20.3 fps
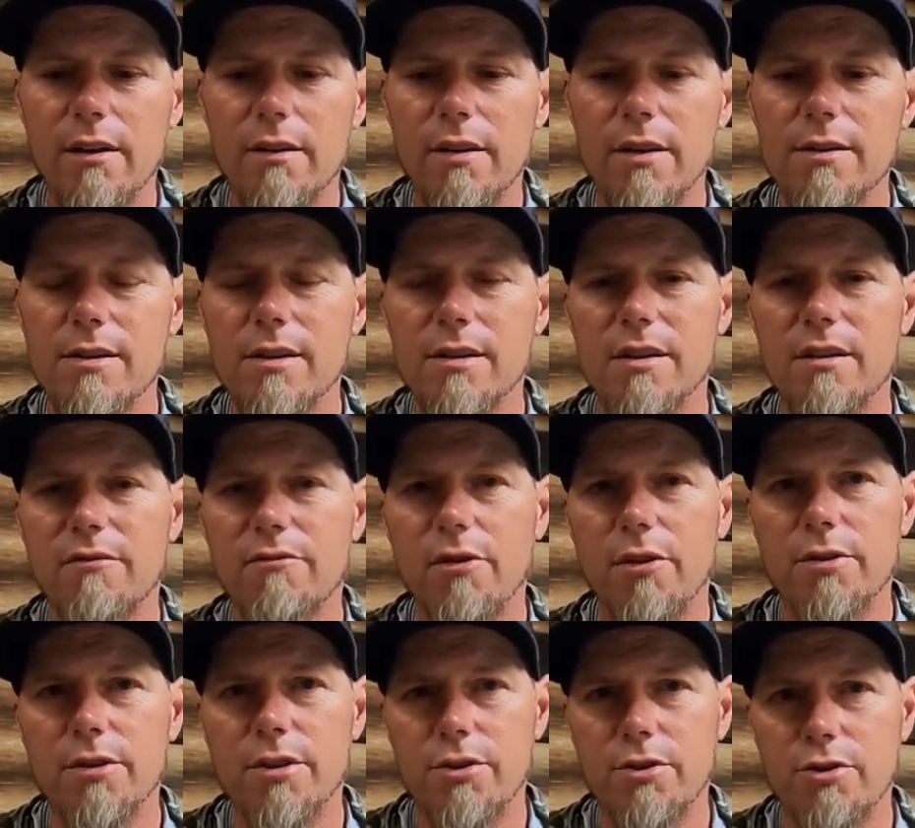This is the
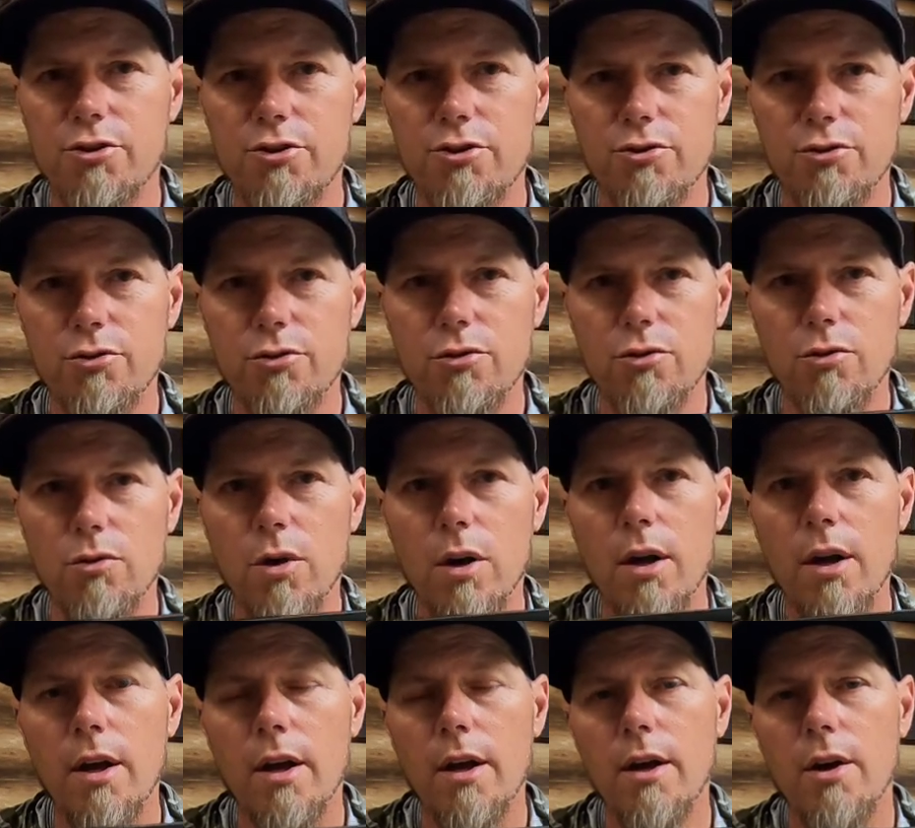Virtus
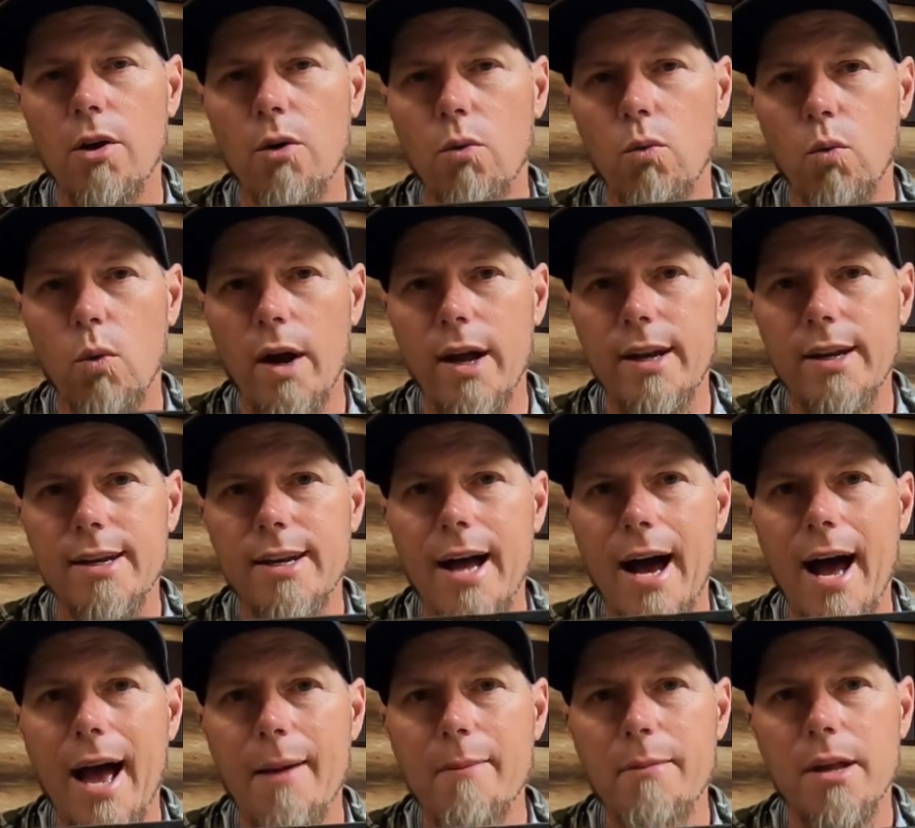Jewel Red
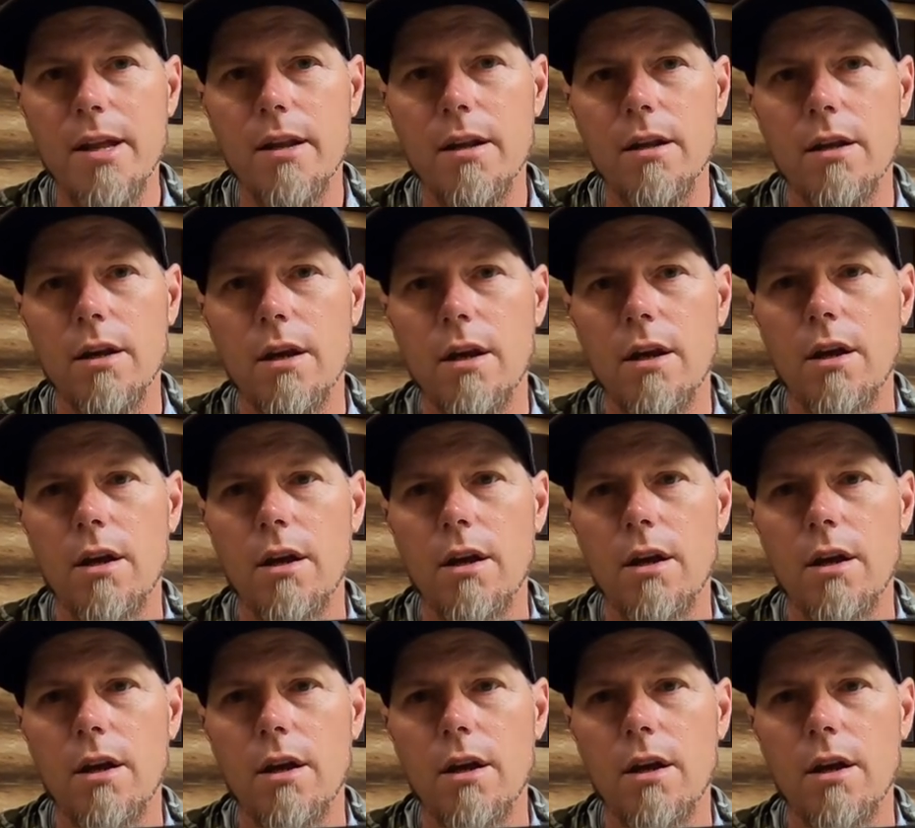Diamond.